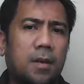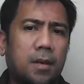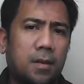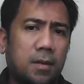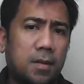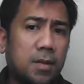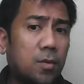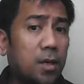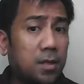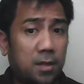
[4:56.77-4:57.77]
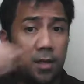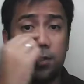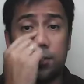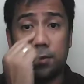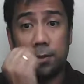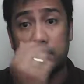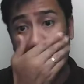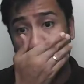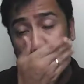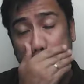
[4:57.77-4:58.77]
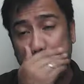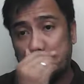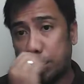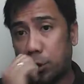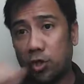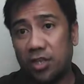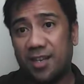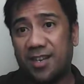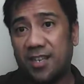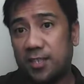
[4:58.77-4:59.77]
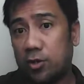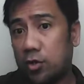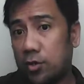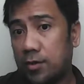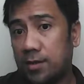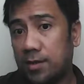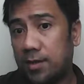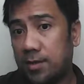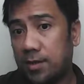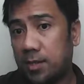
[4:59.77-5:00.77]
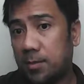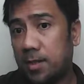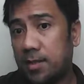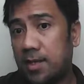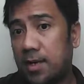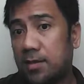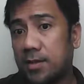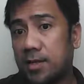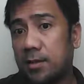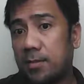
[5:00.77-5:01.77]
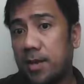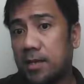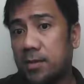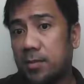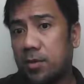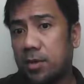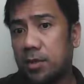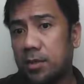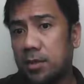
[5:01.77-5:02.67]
This is quite dangerous, you know, with the strong knight on c6 plus the outside pass pawn.